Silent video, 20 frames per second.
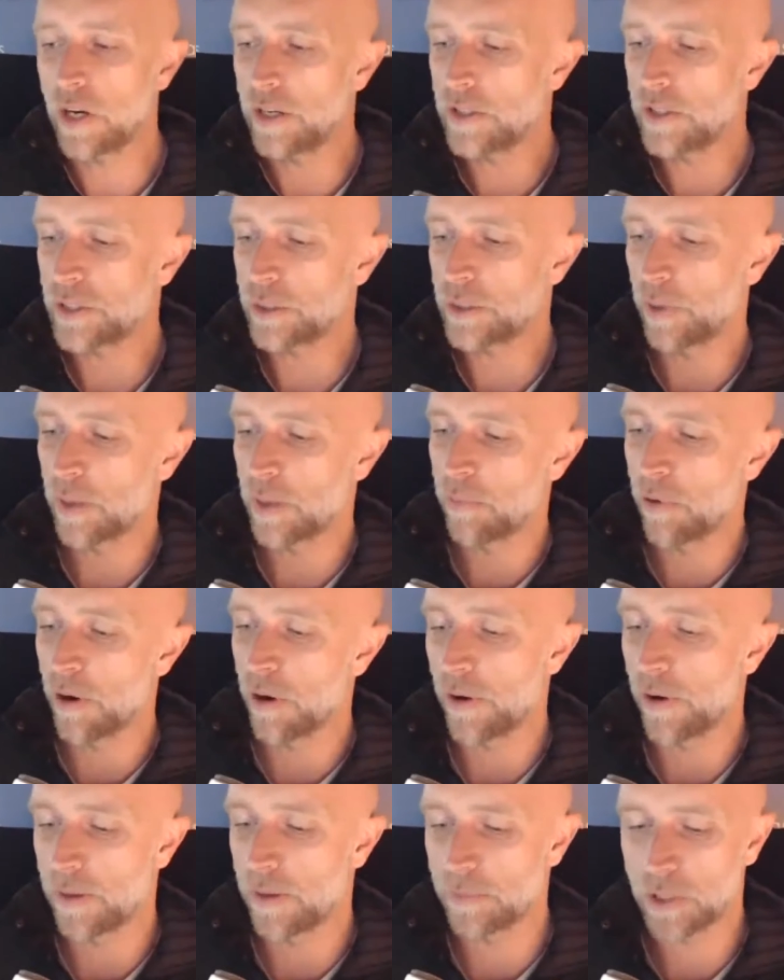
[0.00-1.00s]
used to run a
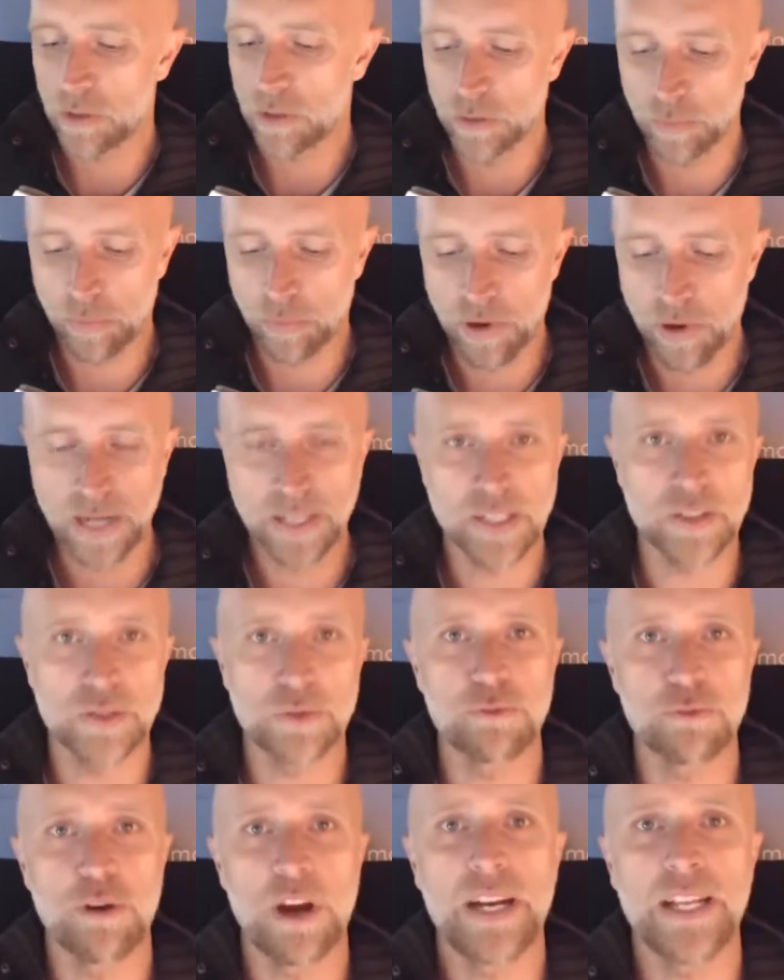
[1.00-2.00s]
program called
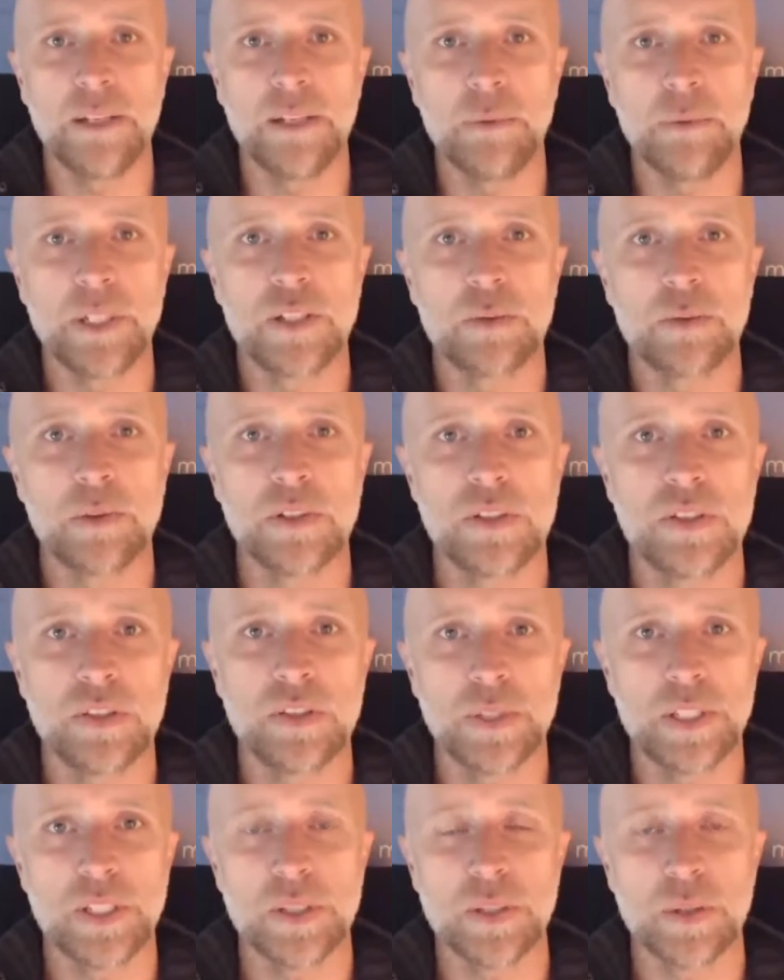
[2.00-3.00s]
Practice Ready, which
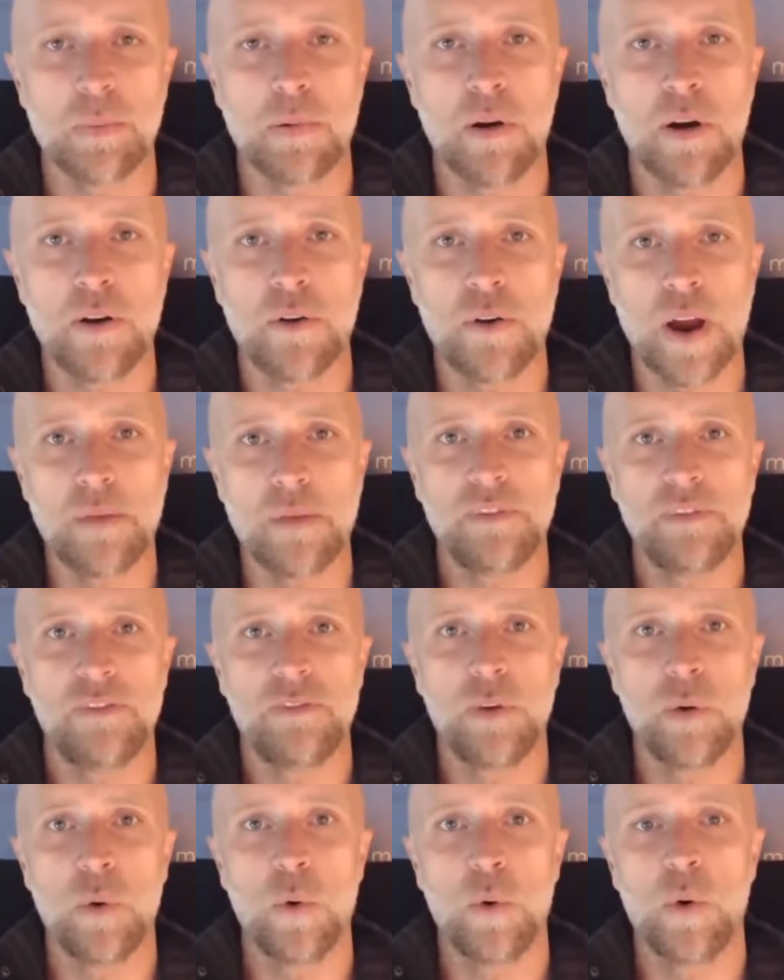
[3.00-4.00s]
is a program
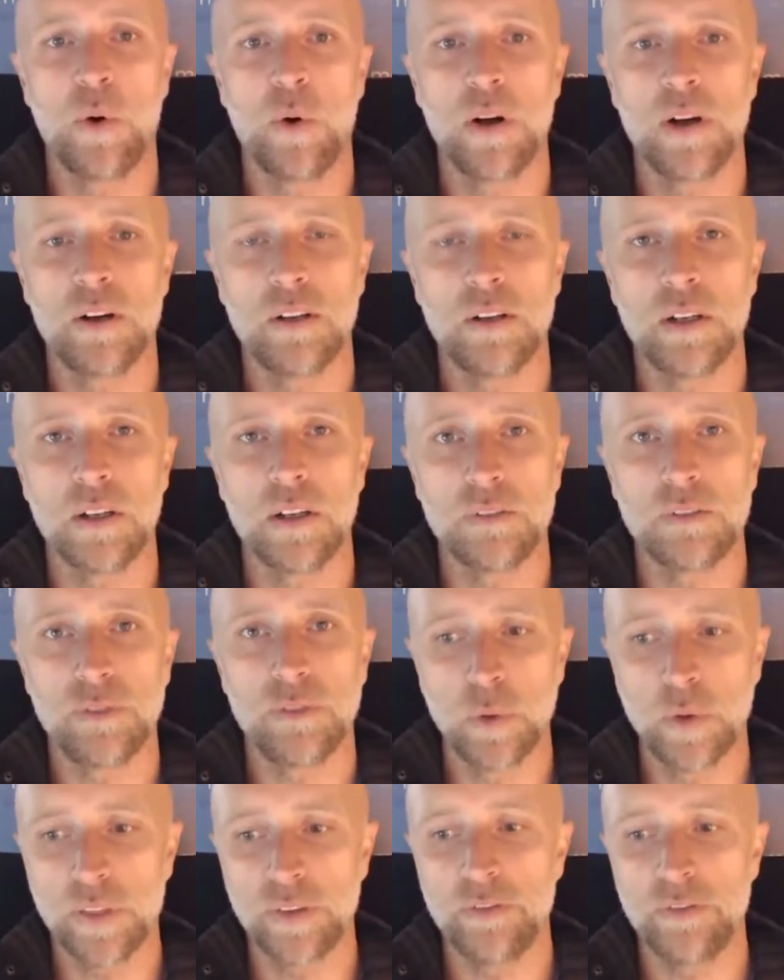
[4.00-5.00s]
for
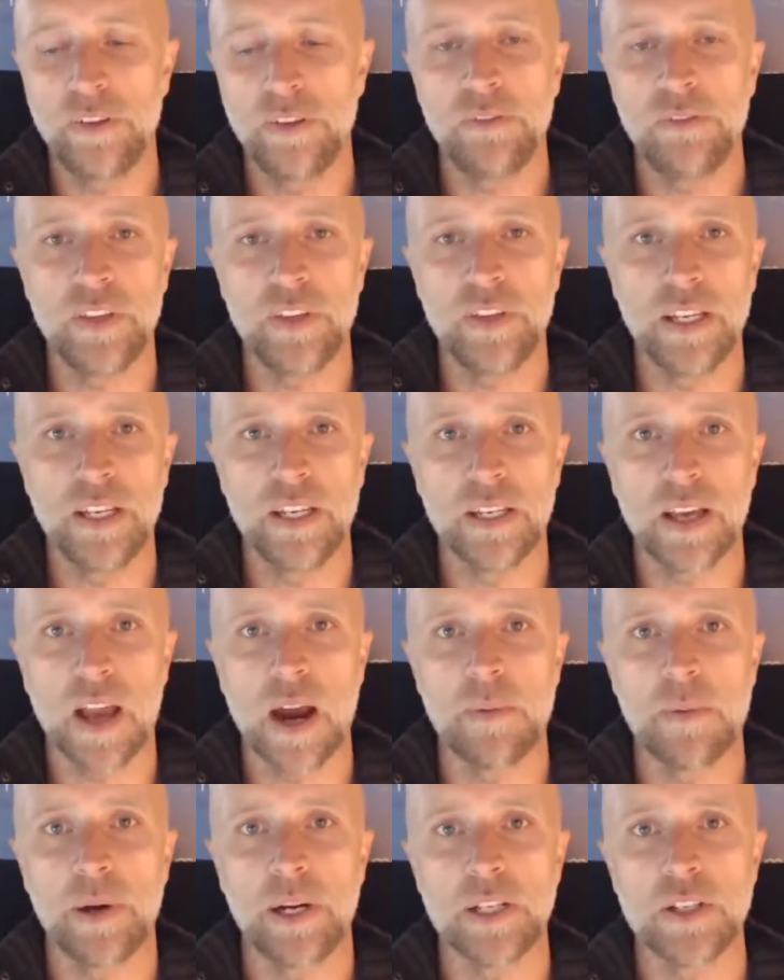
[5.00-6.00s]
fourth and fifth year
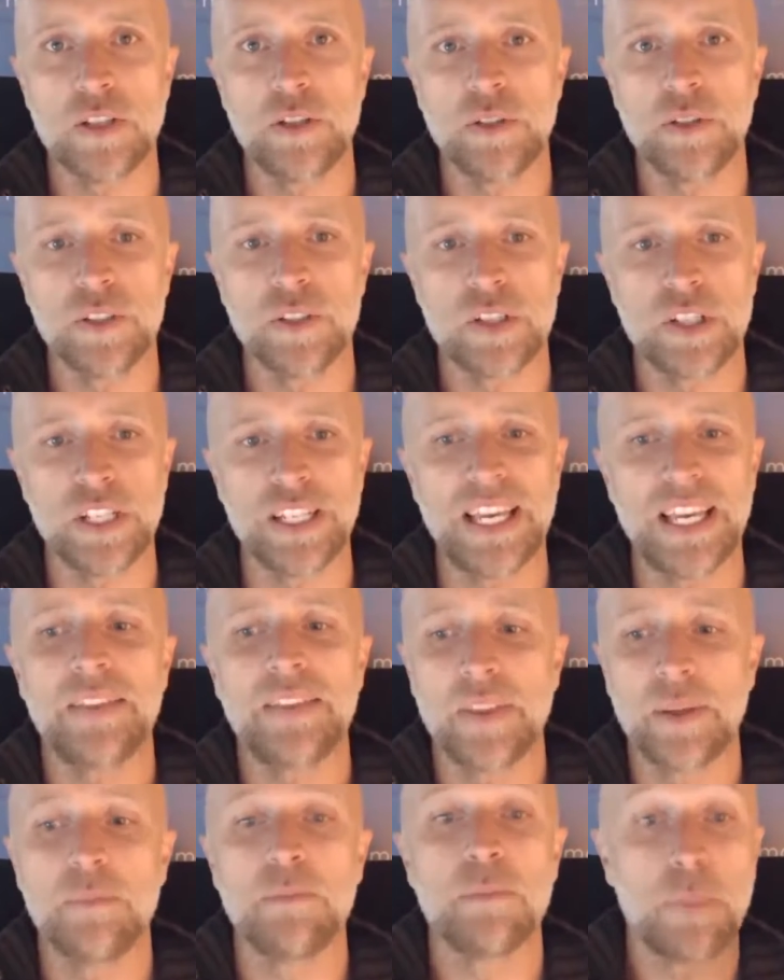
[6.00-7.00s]
chiropractic students to
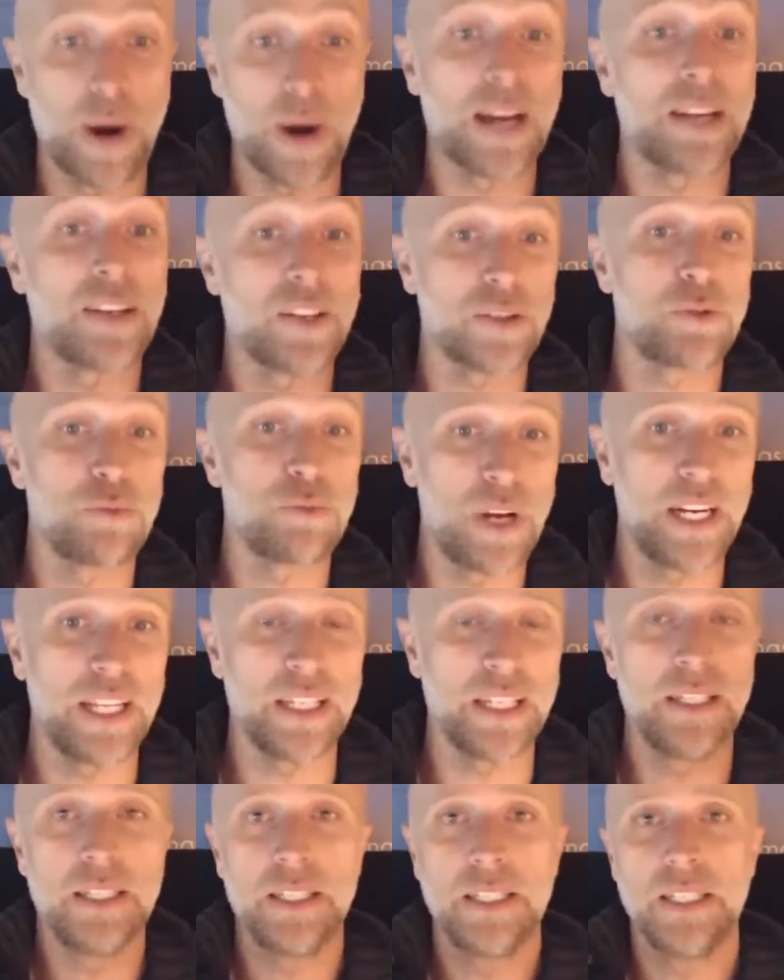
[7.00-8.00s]
get them practice
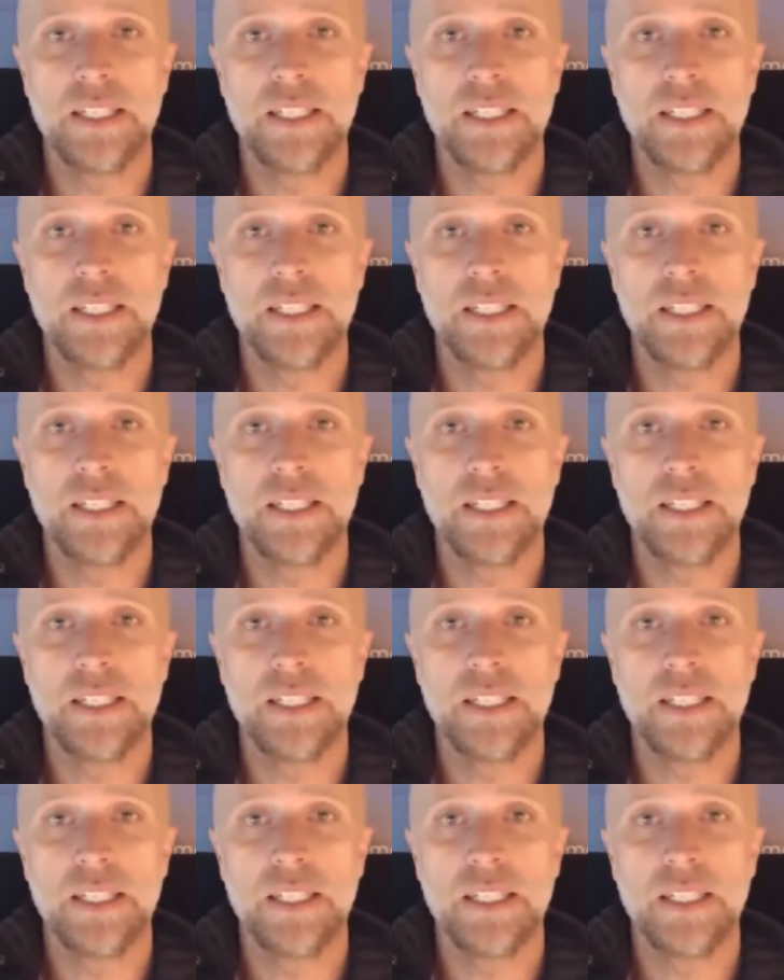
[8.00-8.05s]
ready.